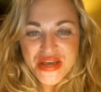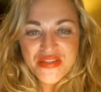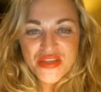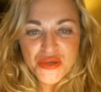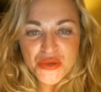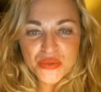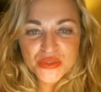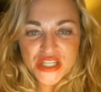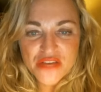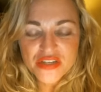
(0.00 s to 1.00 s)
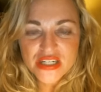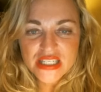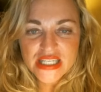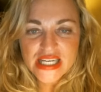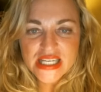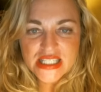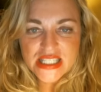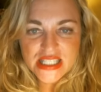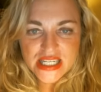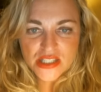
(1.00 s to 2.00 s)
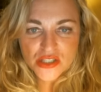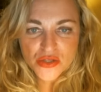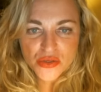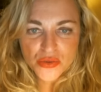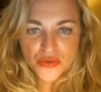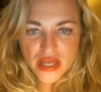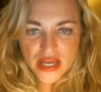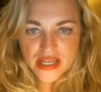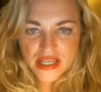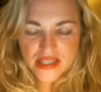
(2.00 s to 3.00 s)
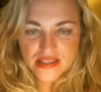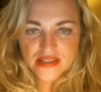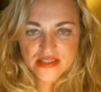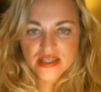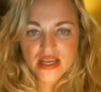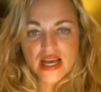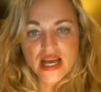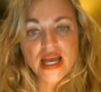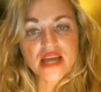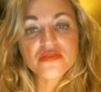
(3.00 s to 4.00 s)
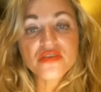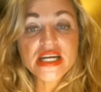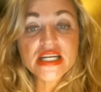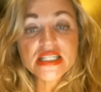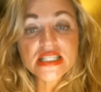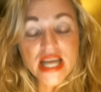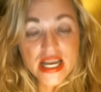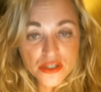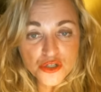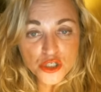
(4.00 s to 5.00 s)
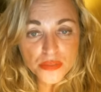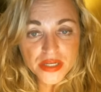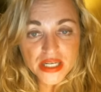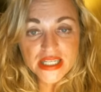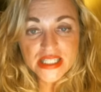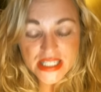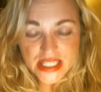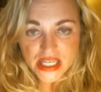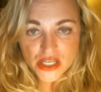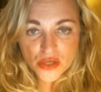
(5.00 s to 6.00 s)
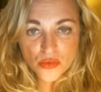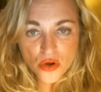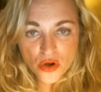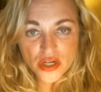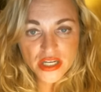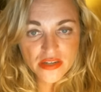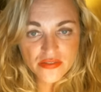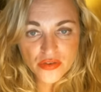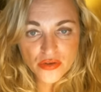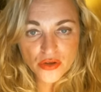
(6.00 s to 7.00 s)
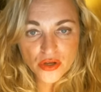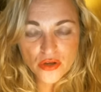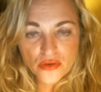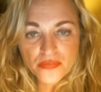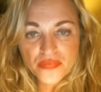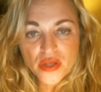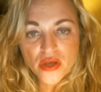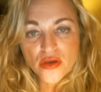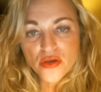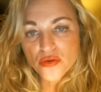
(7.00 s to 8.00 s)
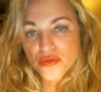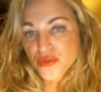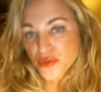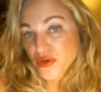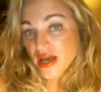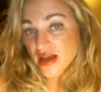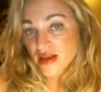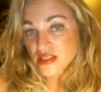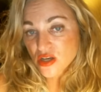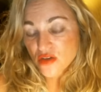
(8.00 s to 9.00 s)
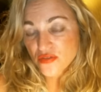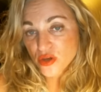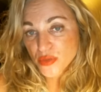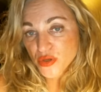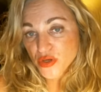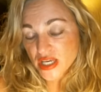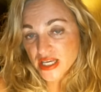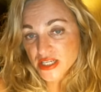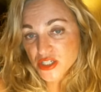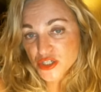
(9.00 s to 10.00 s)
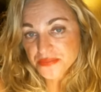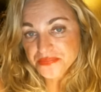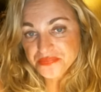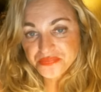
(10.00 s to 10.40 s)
That you will definitely sense who that is. And Venus and Jupiter continue on in Virgo, your third house of communication